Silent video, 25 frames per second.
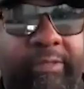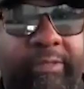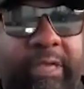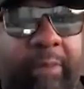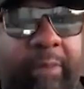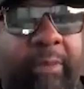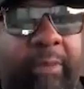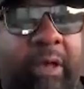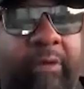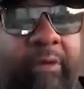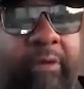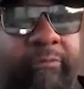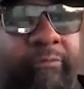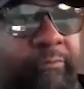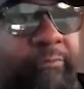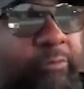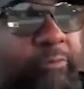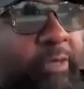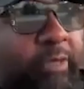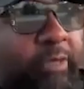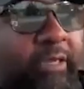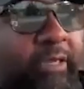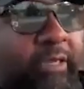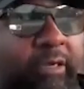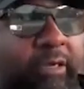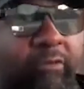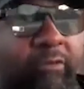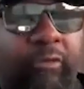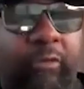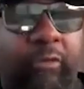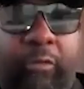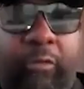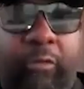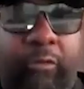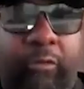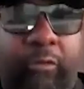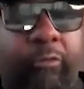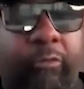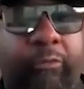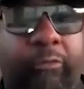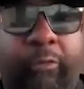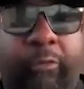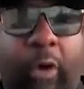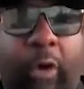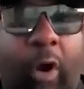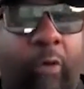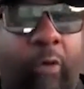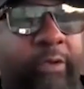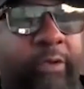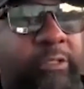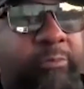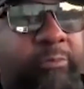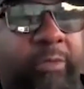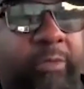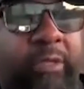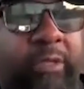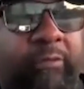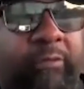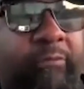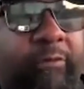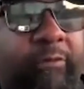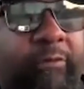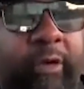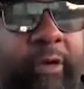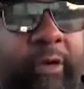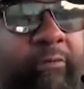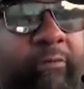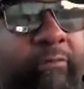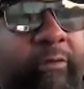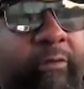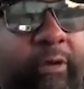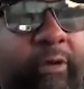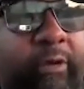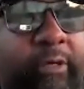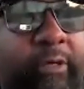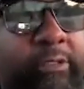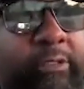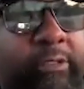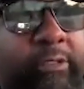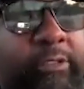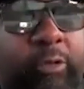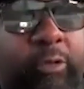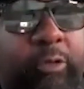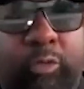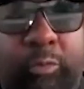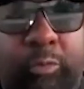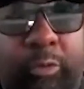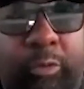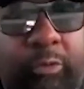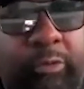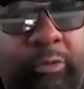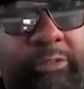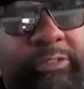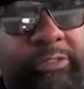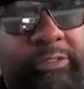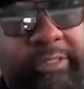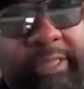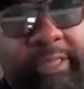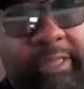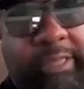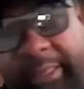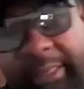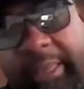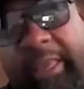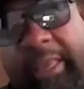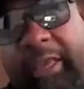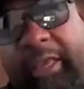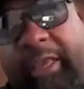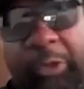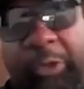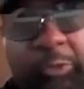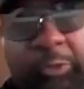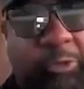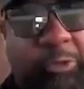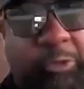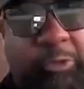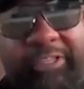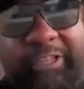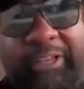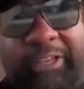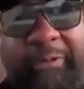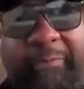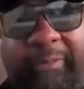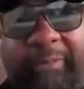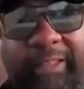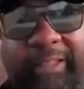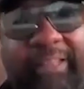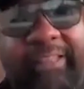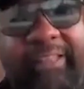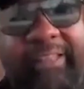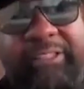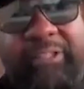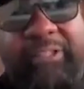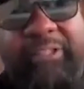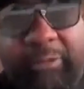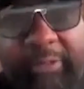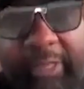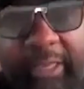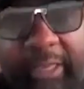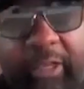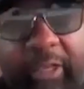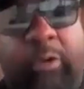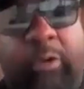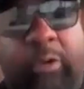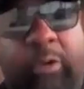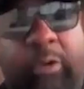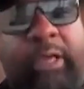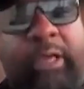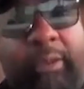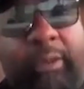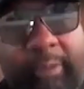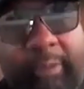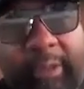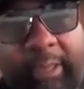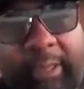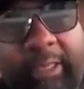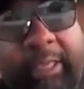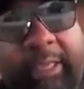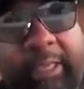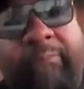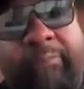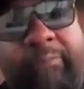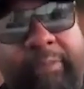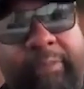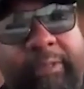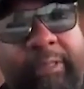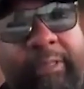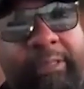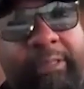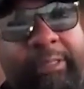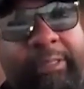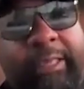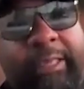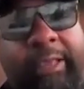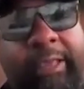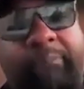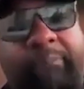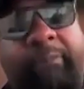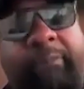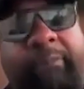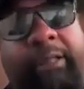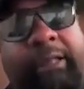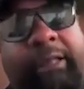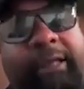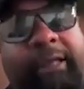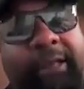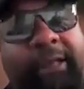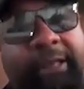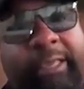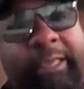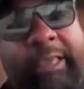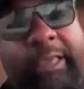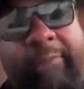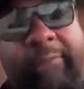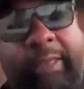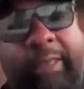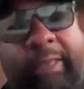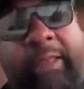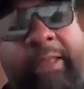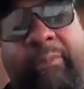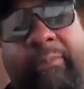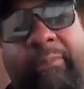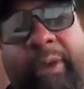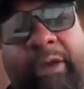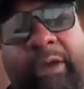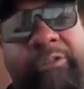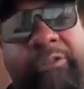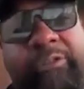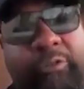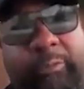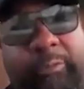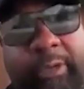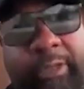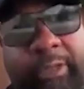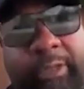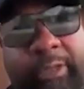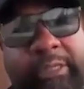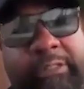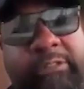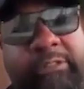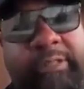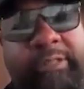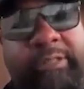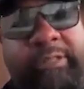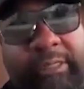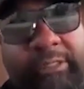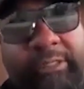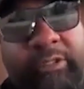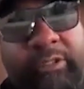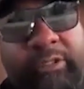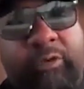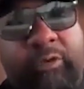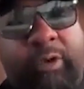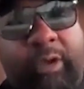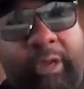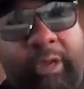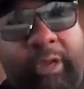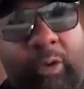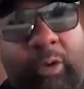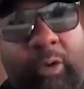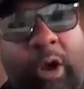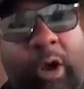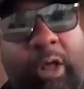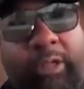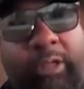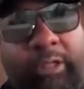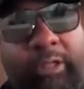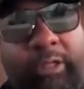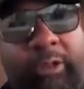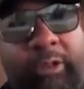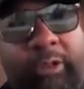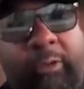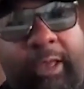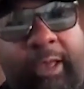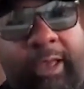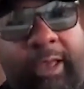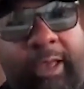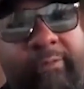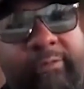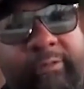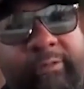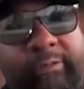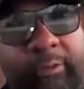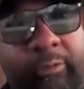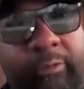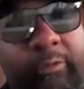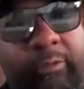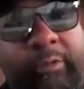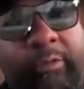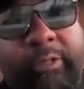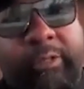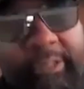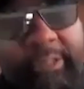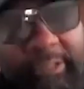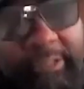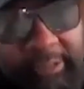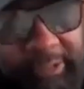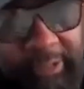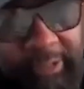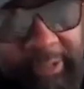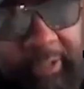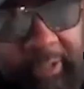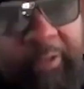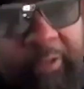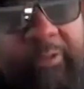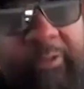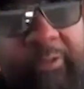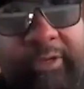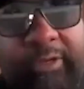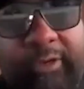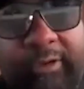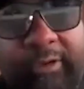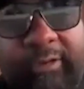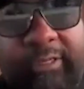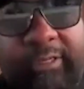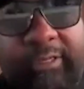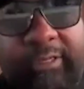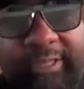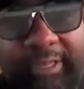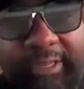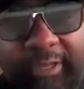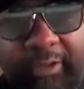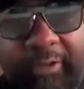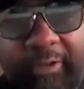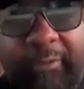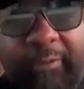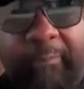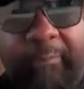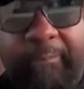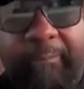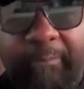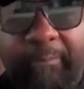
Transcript: Every time I've tried to interview you, you've always been very, very sociable and just like, yeah, coach, what's up? So thank you again, man. Keep that about you, man. That is a great quality you have. So continue, sir. Continue.